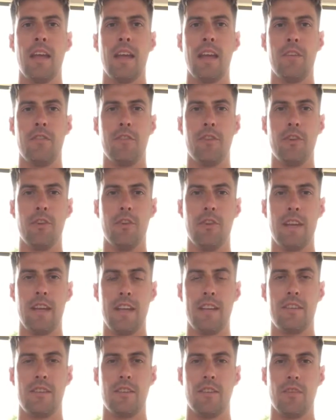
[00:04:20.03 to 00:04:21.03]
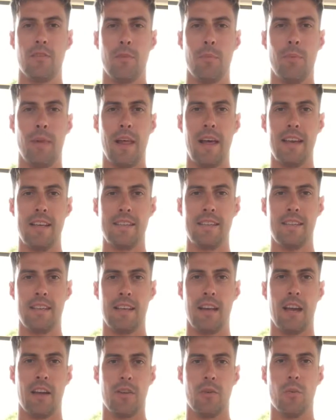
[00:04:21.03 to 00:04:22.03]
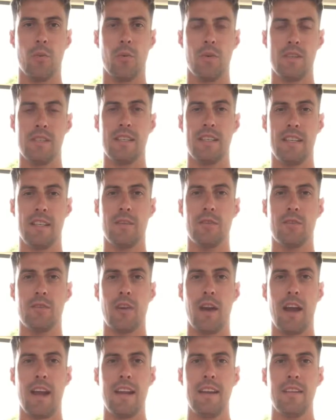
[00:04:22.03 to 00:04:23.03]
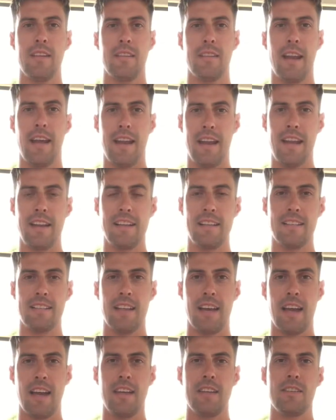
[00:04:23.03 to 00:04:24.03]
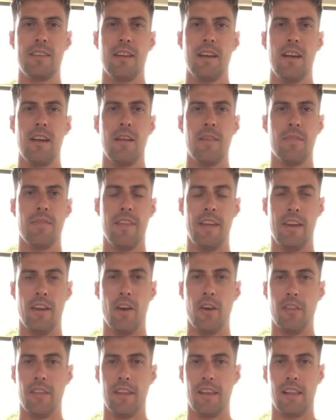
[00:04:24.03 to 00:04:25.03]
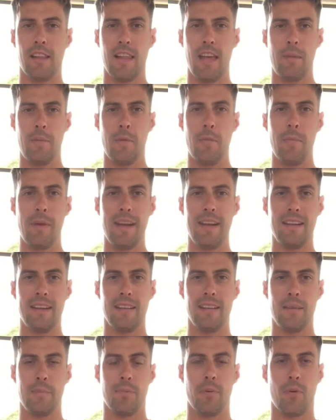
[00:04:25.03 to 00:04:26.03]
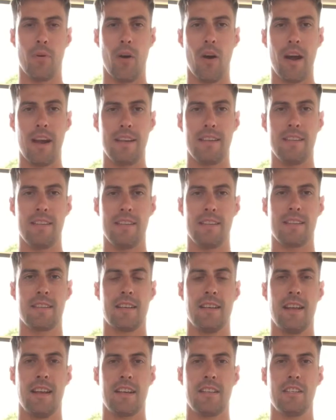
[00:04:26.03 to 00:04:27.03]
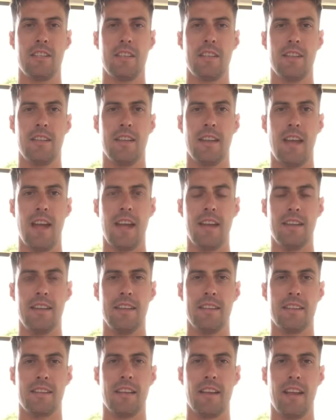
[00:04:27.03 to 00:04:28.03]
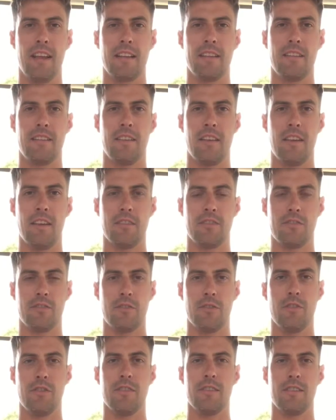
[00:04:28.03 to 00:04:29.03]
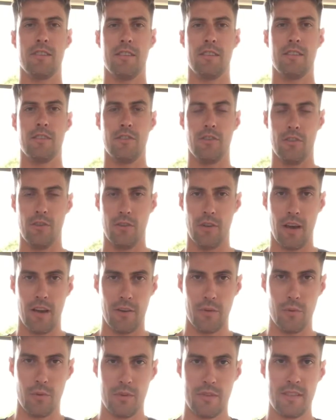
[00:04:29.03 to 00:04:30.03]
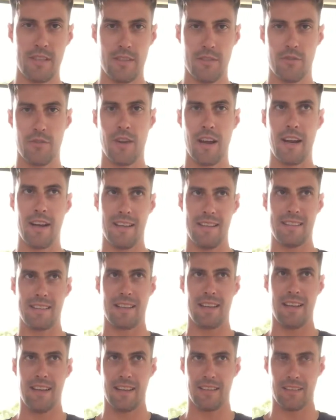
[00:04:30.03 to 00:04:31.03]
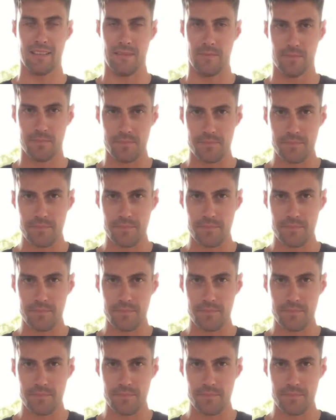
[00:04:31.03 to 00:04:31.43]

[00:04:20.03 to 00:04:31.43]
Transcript: If you need to replace the underwater seal drain at any stage, then only clamp immediately prior to disconnection and disconnect as soon as the new underwater seal drain is connected.